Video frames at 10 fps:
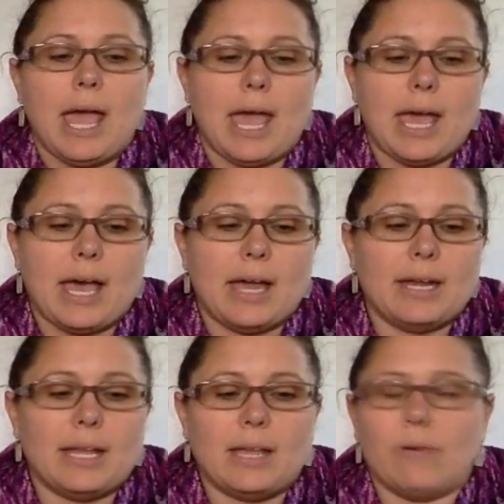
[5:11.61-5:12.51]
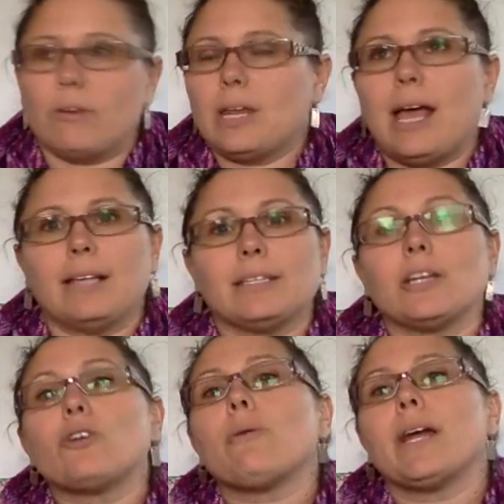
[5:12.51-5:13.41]
And it has an
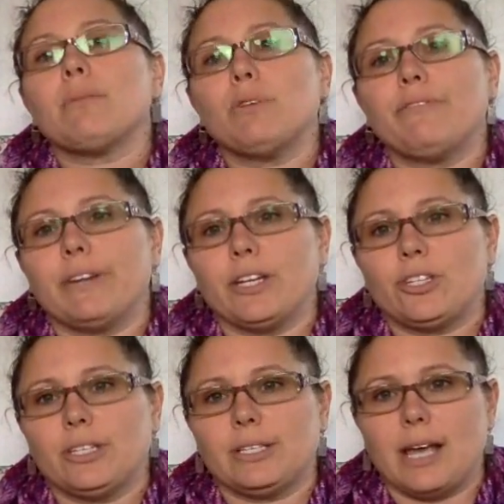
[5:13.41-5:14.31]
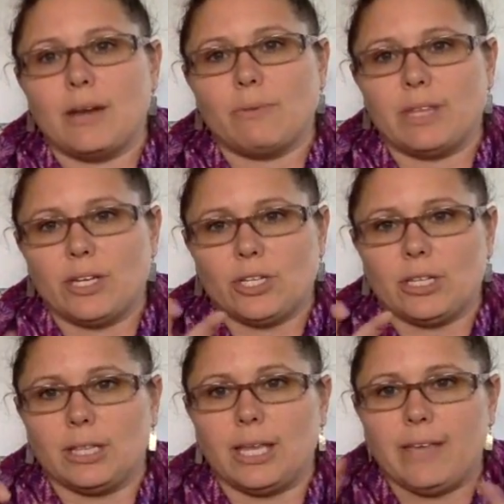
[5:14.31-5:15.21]
incredible finished design with each of
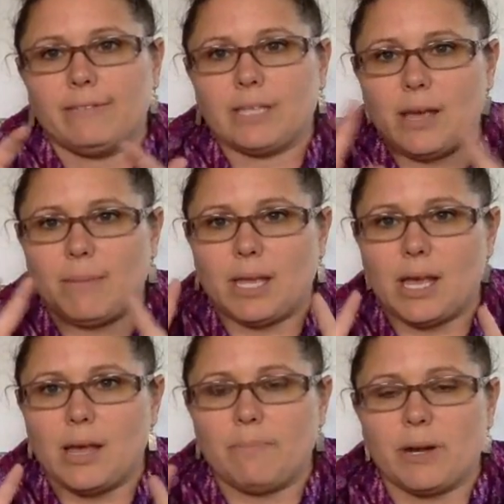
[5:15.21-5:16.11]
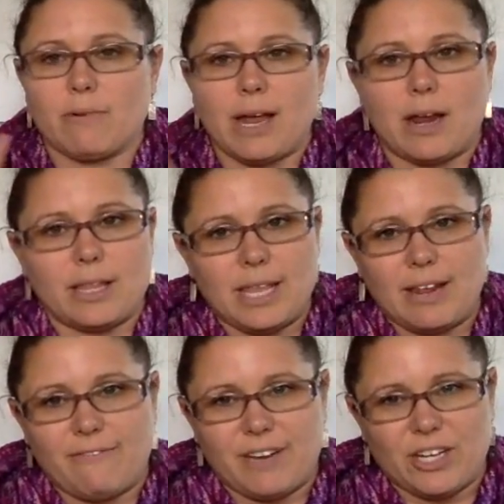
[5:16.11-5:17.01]
the leaves coming up and around. And then
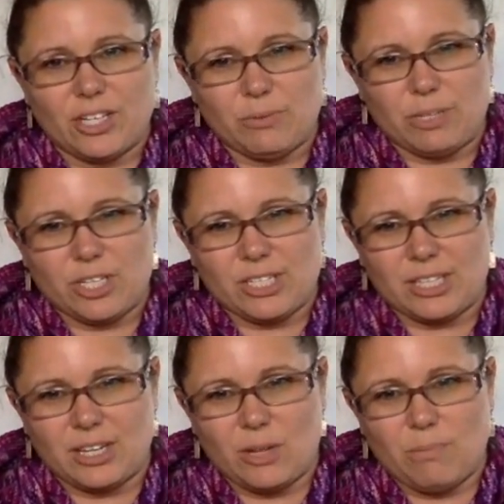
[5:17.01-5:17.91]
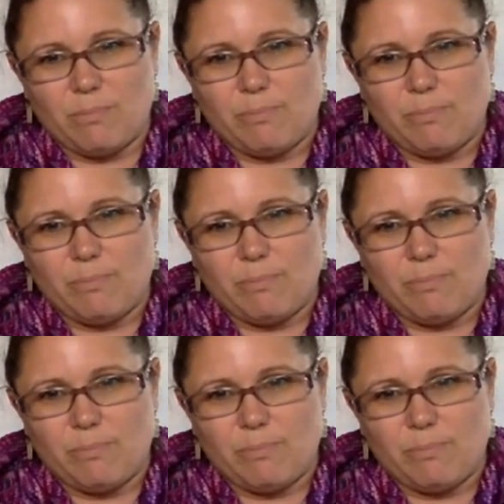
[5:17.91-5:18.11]
it finishes with just a little